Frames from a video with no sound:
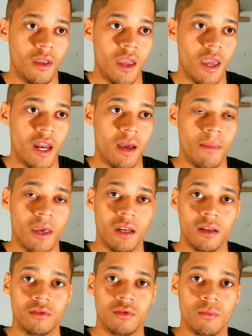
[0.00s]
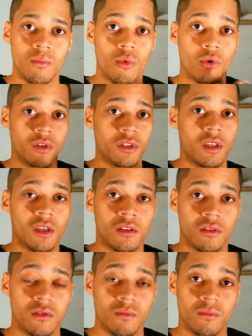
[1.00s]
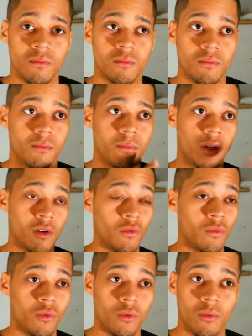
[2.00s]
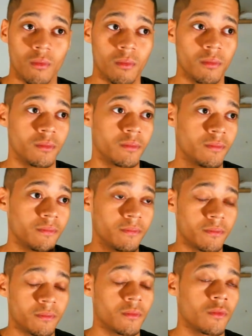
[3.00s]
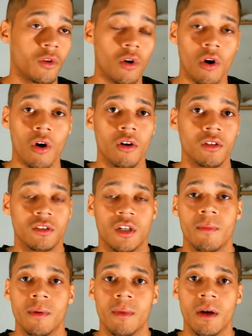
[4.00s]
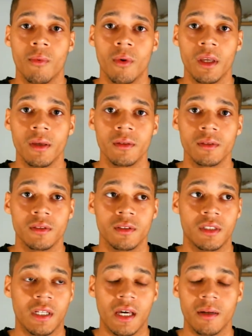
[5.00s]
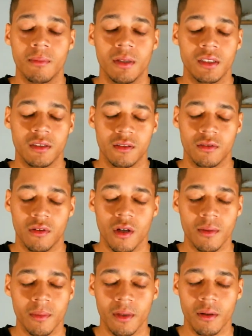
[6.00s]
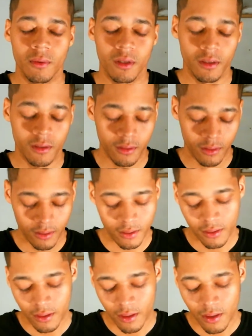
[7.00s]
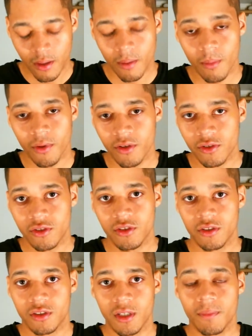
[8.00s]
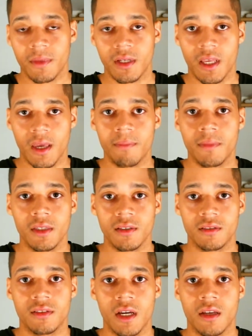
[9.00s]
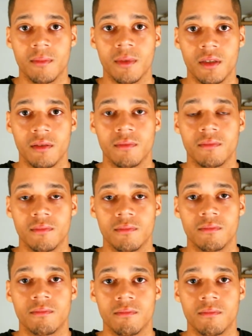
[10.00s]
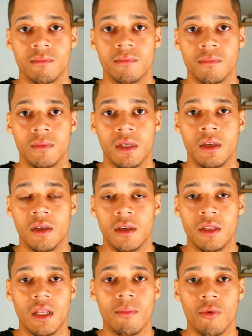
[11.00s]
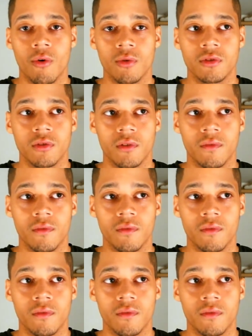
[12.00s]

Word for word: and I'm heading to more things, bigger room, cars coming my way, a lot of blessings are coming my way, but there's just something empty inside of me. And I'm always gonna